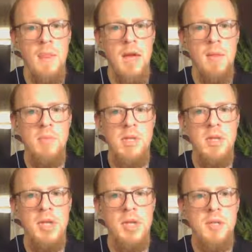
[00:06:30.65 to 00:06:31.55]

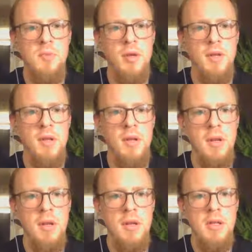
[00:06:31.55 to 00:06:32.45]
MSG is printed
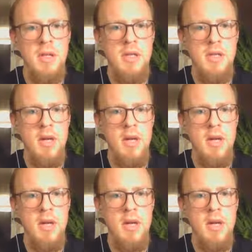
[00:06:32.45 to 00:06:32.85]
and it says